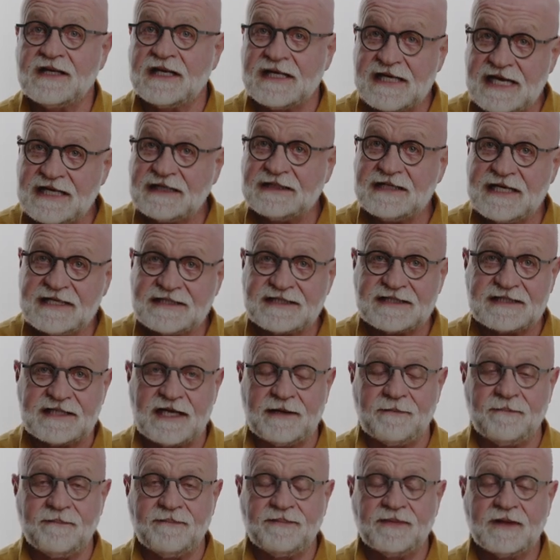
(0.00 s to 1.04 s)
Then he lists
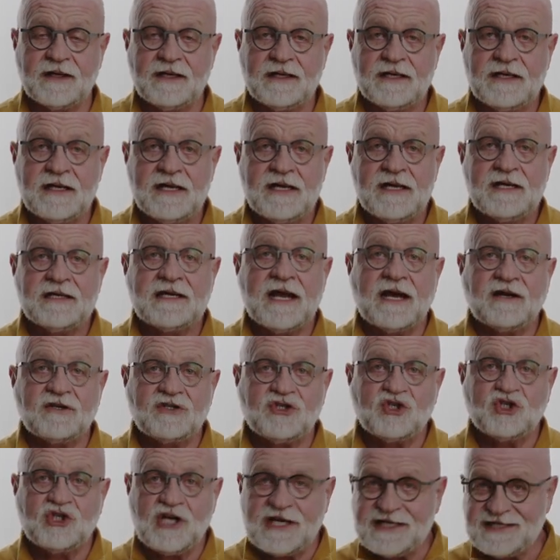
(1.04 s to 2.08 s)
them. Now,
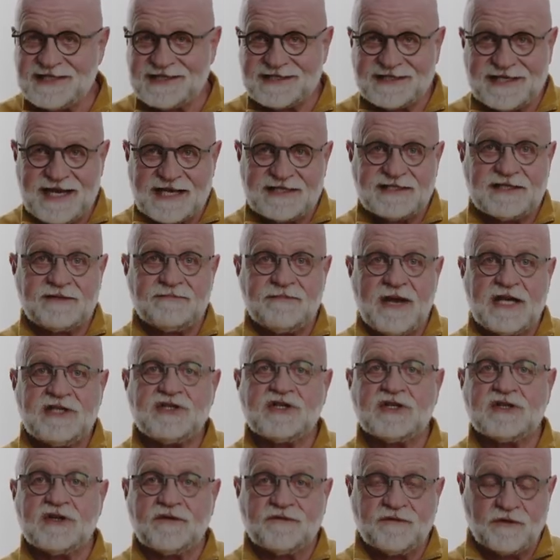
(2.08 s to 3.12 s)
Jesus doesn't
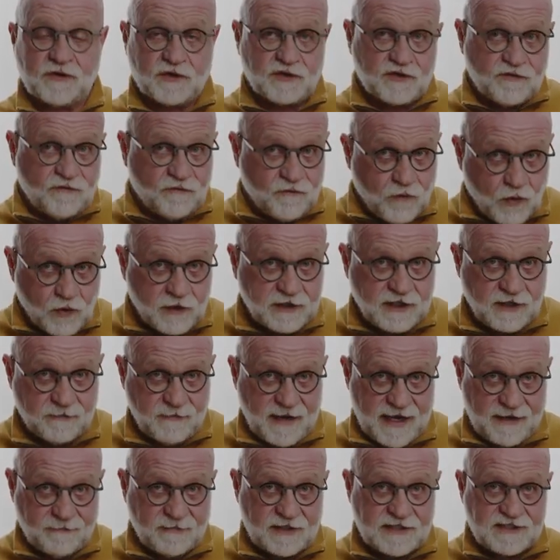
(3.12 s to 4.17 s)
mention the first four
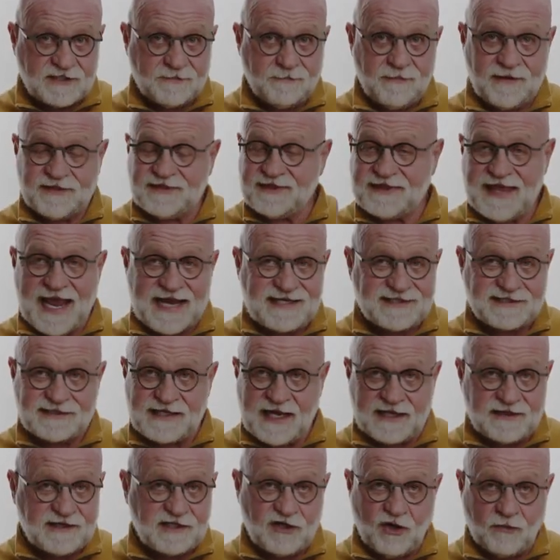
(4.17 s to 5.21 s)
commandments, but that's
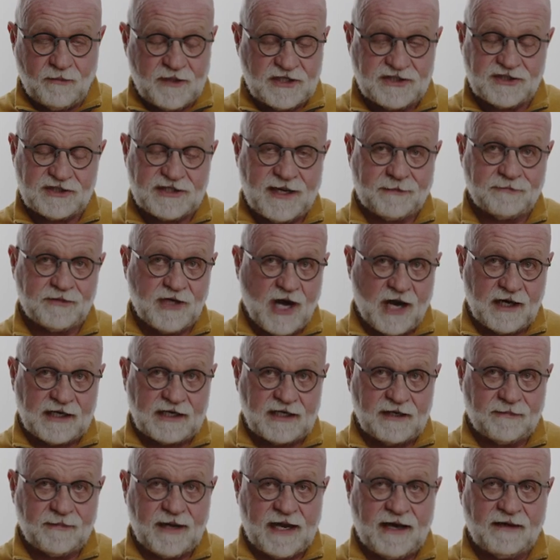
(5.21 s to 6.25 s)
not the omission I'm
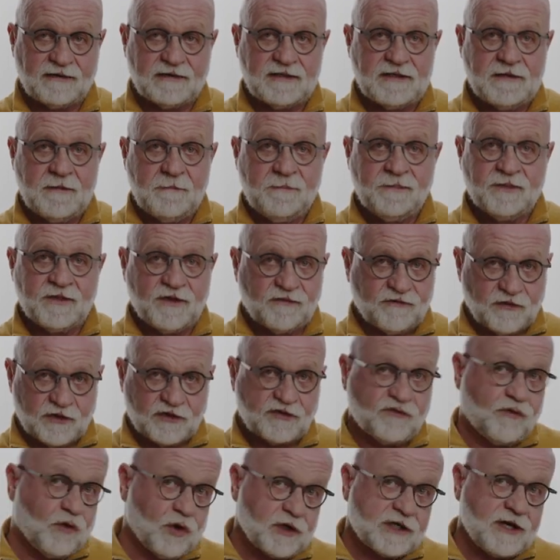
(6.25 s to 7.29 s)
talking about. The
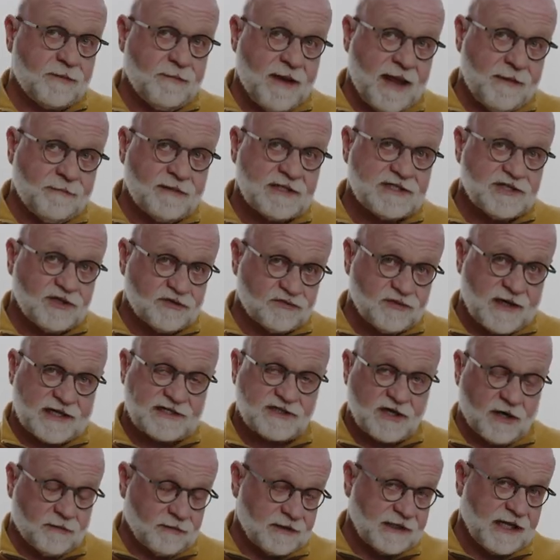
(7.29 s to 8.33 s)
first four commandments
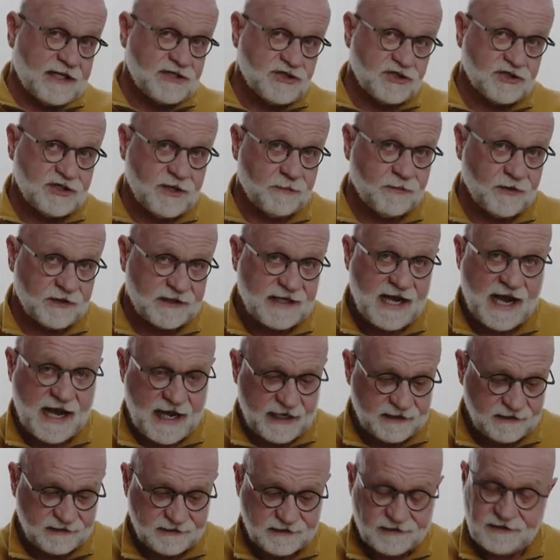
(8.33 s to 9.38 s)
address our relationship with
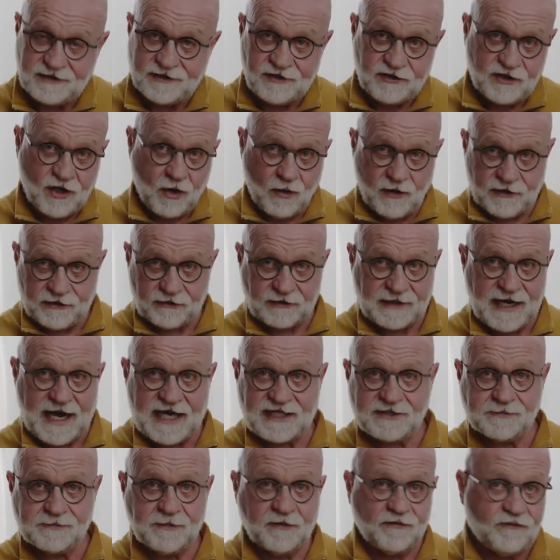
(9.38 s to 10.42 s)
God no other
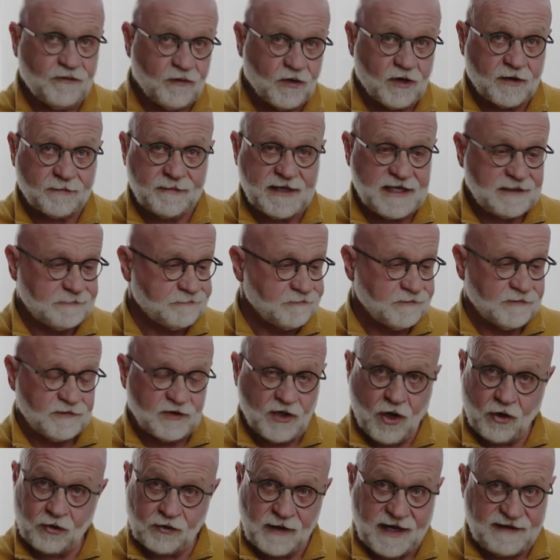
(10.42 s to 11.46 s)
gods before me,
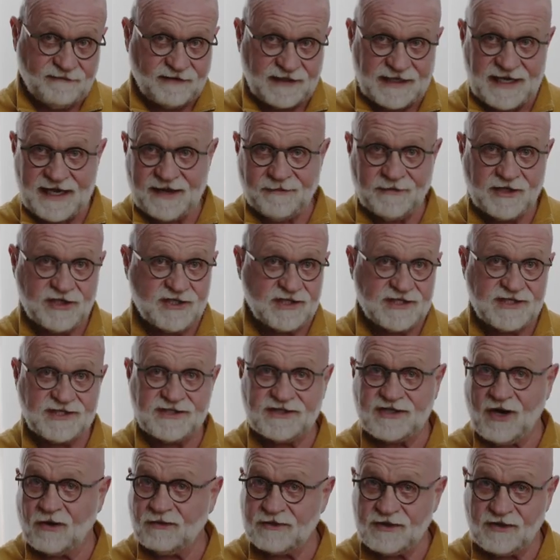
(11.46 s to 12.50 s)
no graven images,
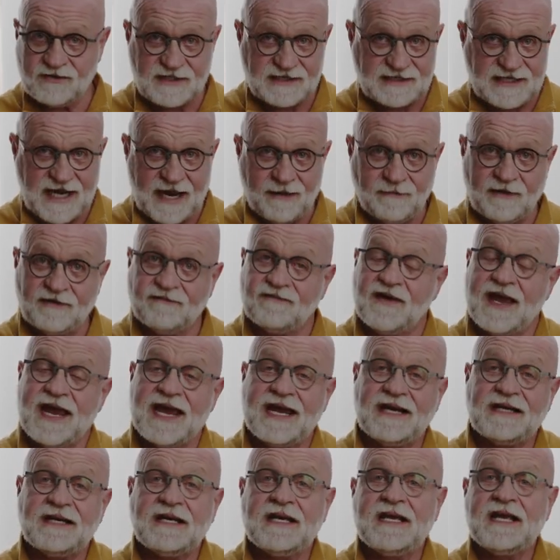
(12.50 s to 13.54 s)
don't use his name in
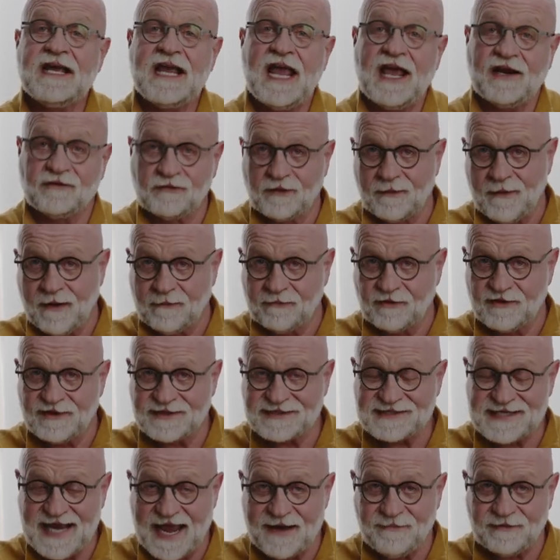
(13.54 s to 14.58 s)
vain, and remember the
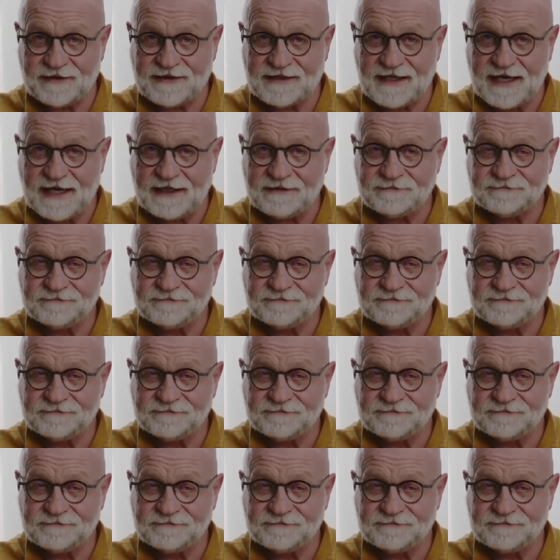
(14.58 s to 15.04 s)
Sabbath day.